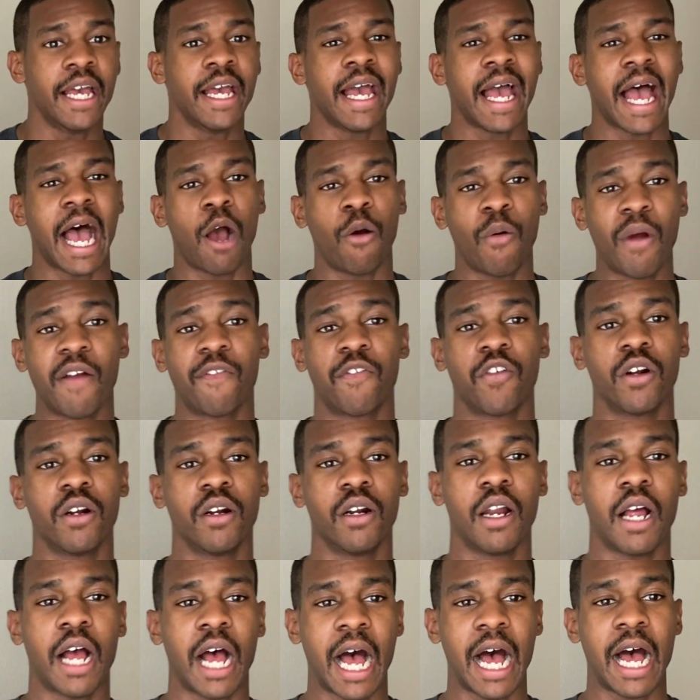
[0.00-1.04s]

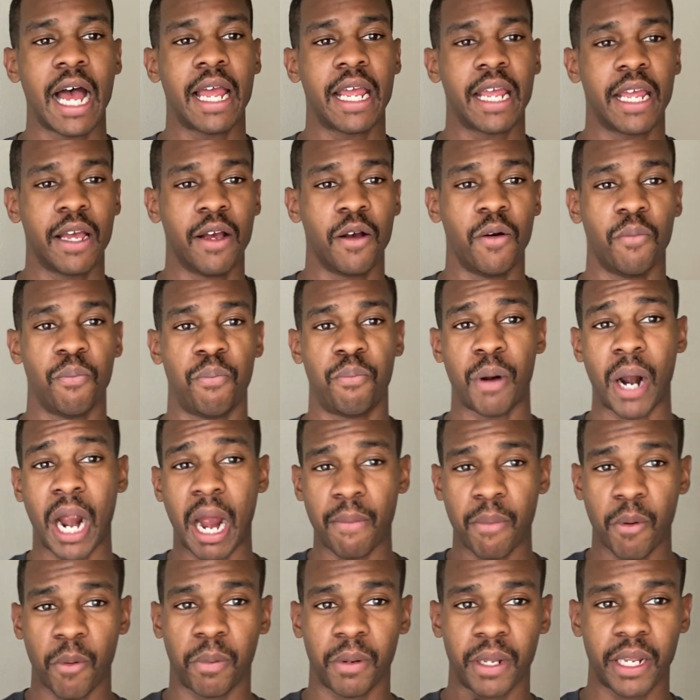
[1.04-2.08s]
However, I am
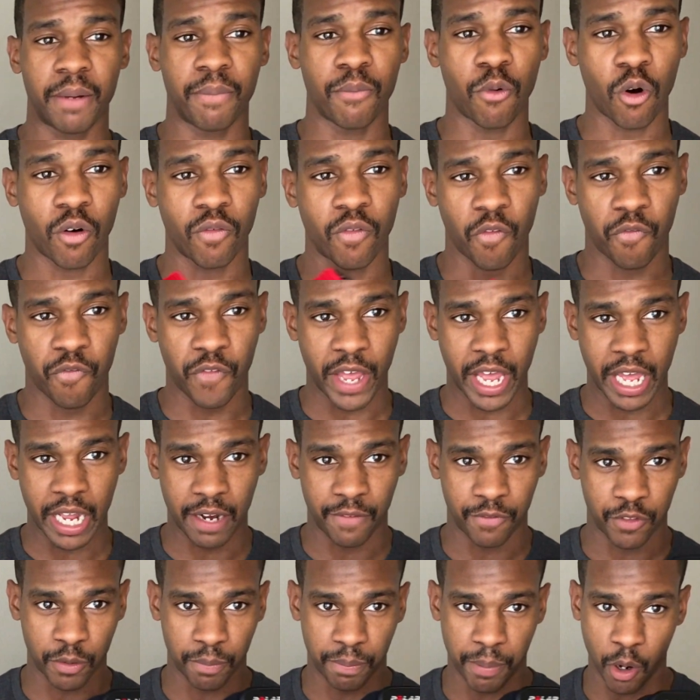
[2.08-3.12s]
probably more of a fan of
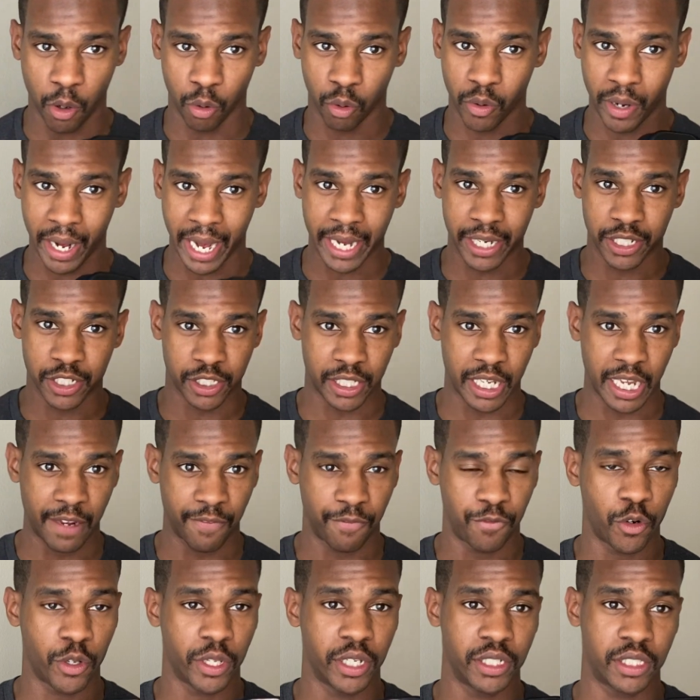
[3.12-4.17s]
the Polar H10
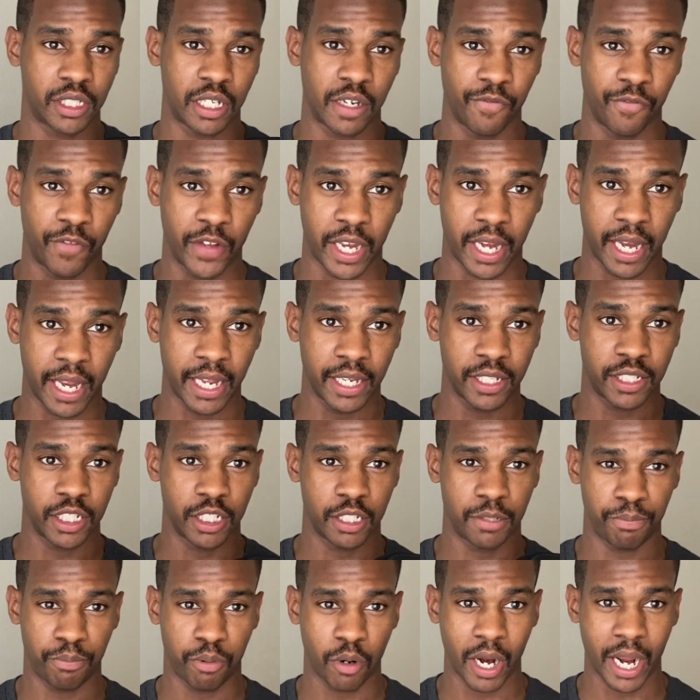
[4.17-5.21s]
for its convenience, its
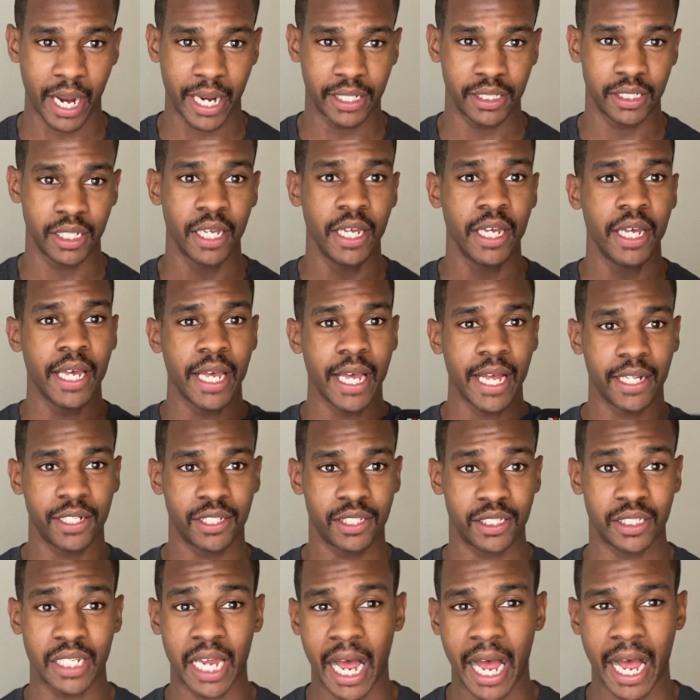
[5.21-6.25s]
price, its
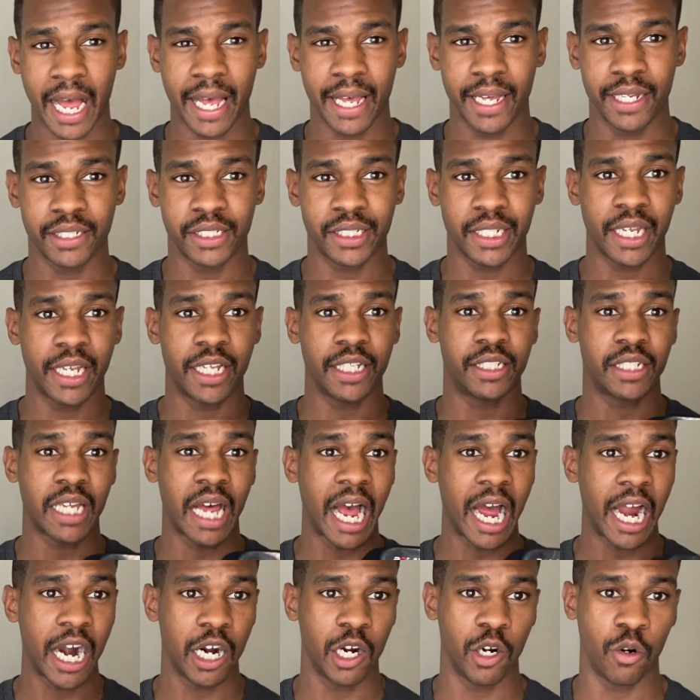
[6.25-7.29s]
size, its
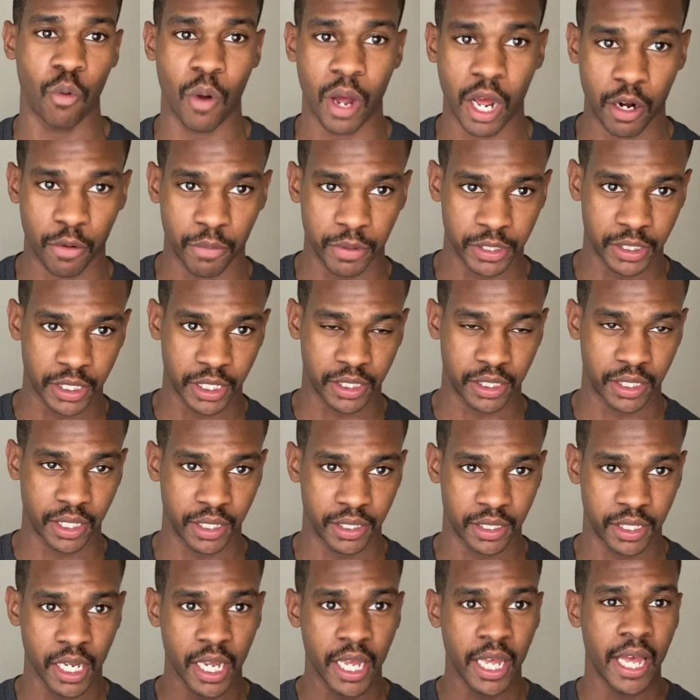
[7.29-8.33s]
higher water
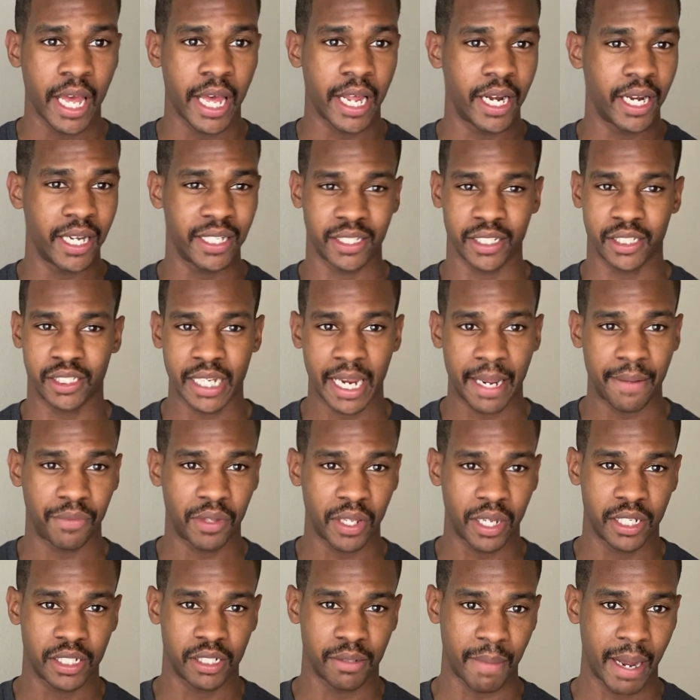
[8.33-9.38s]
resistance, and it does the same
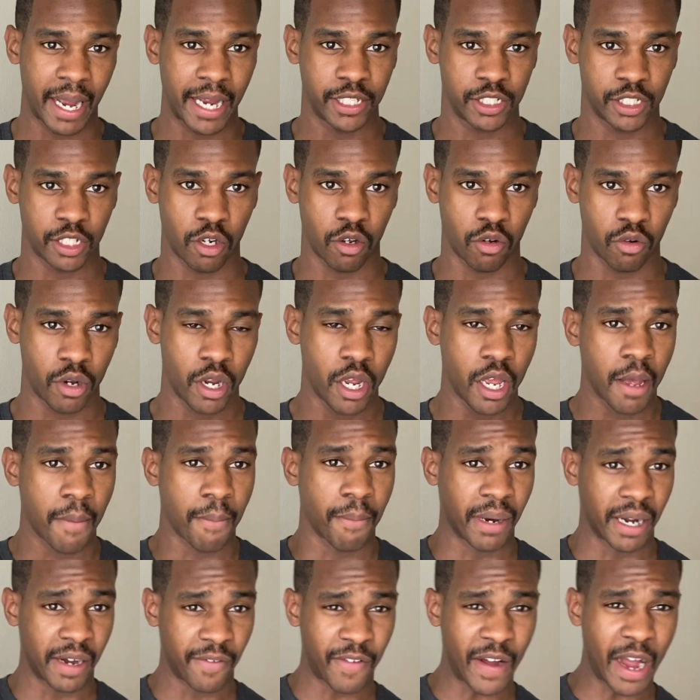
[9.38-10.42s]
thing as MZ.
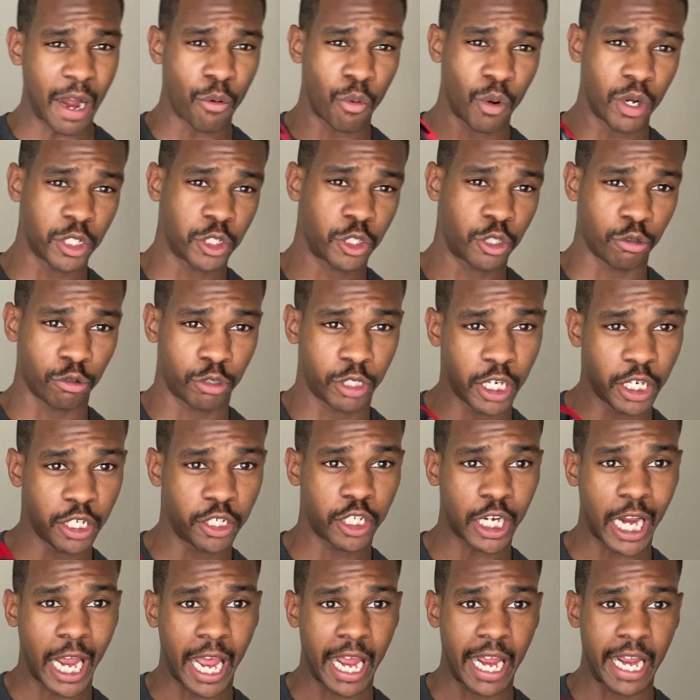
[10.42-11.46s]
But if I was to teach
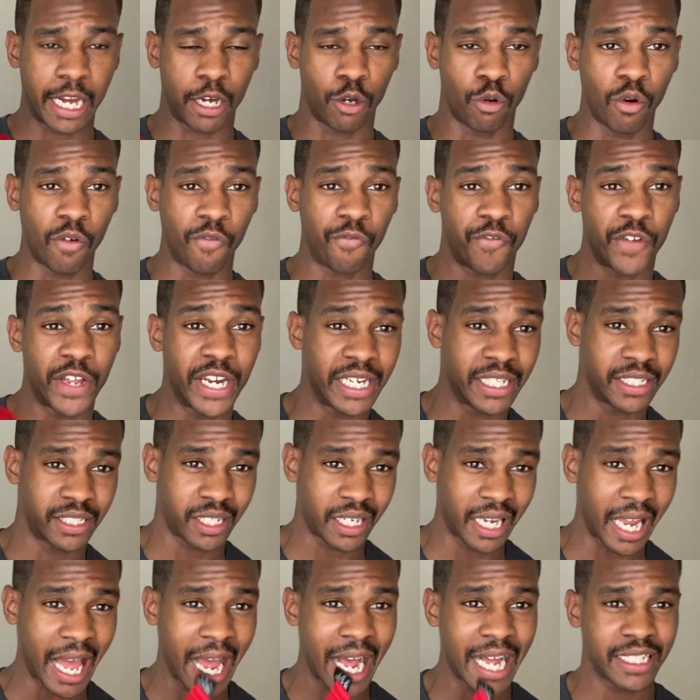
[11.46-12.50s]
a group fitness
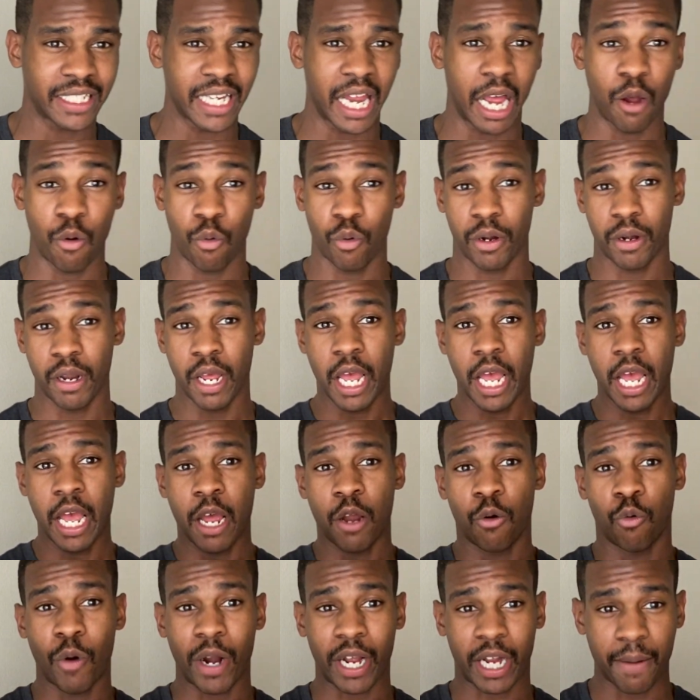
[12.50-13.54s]
class, I would
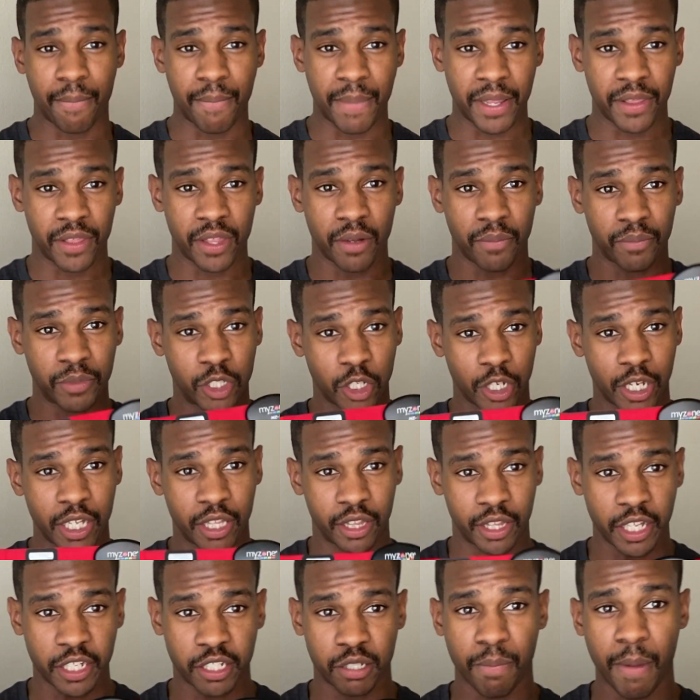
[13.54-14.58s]
recommend them to get
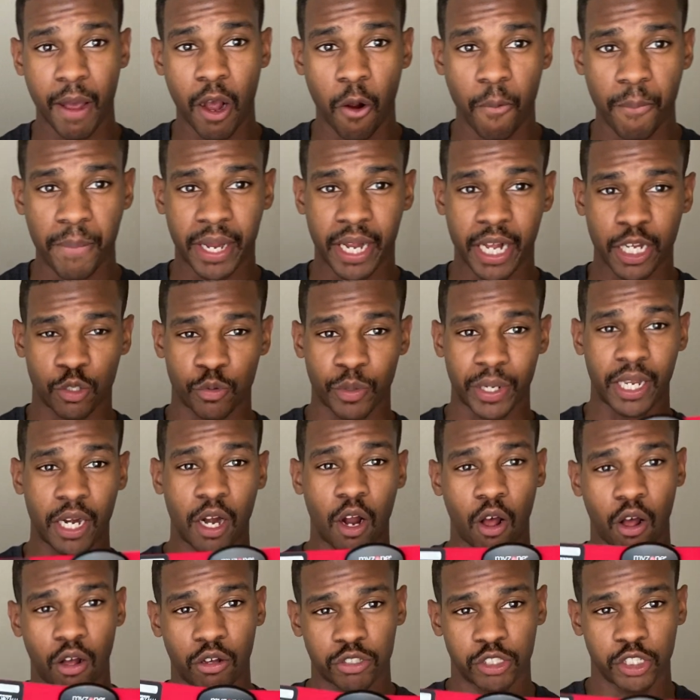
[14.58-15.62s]
this belt because we can
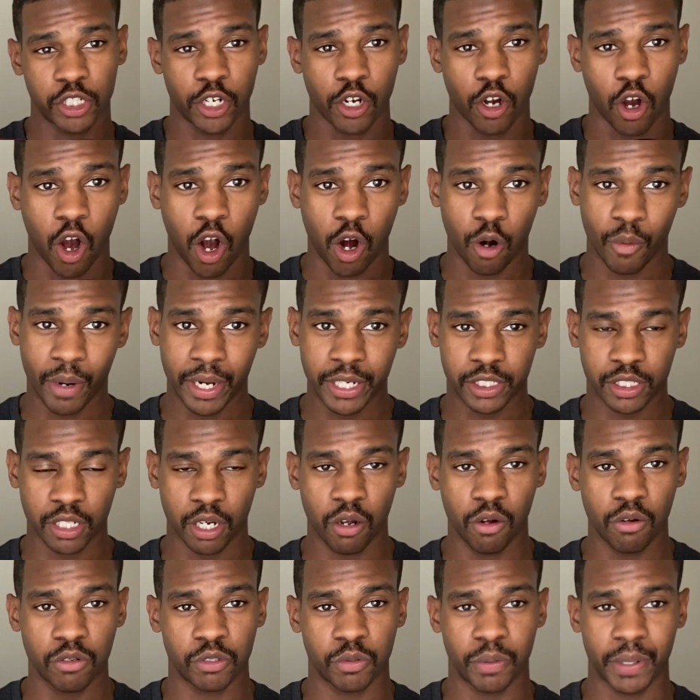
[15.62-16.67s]
all see your heart rate
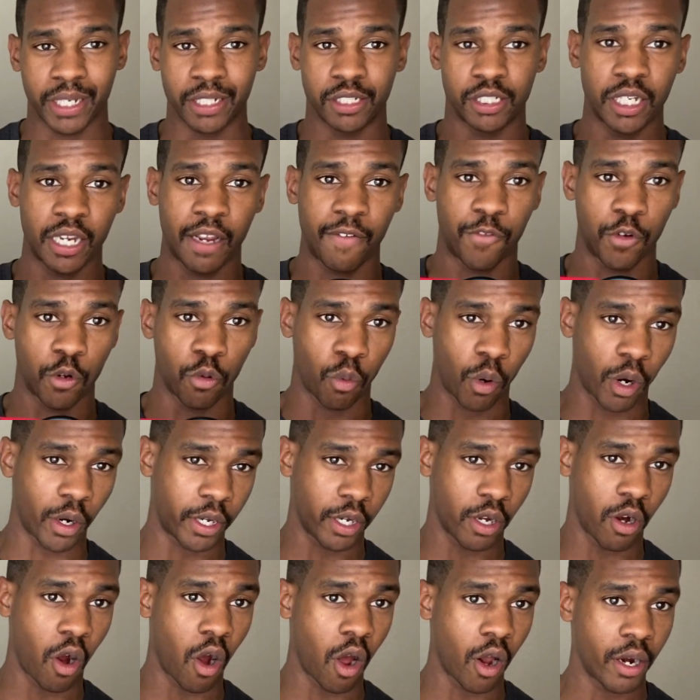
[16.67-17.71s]
zones. We can see if you're working
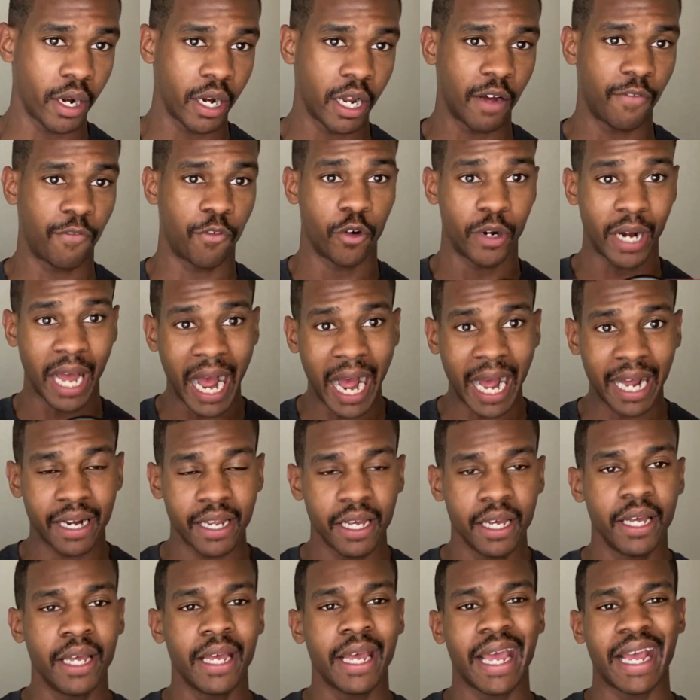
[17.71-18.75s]
hard enough or not.
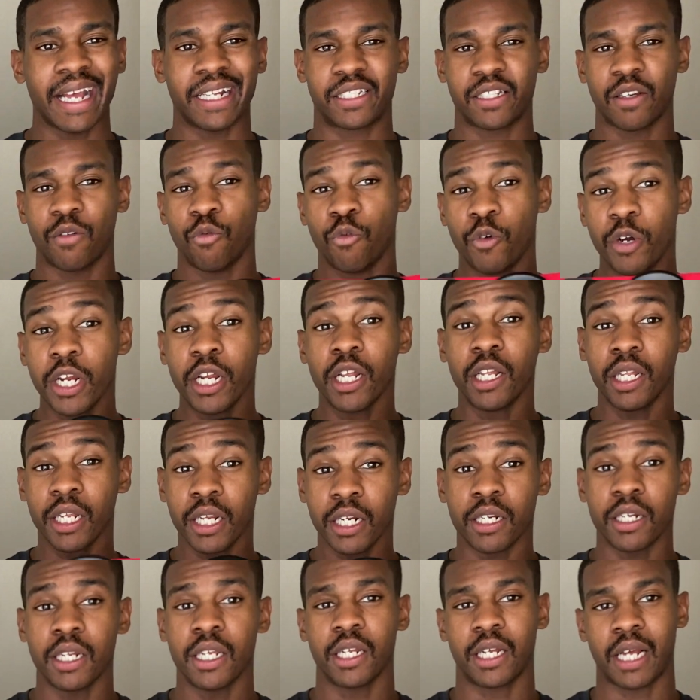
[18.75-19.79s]
It's a really
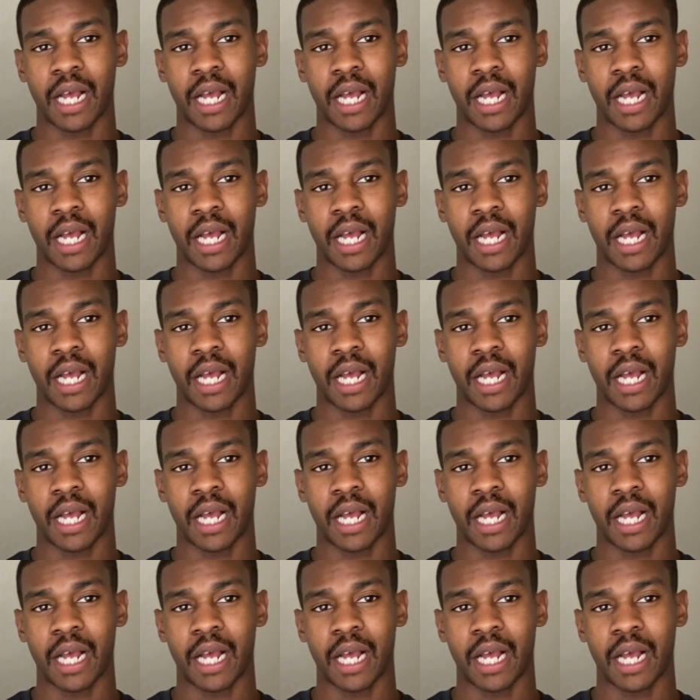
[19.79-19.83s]
neat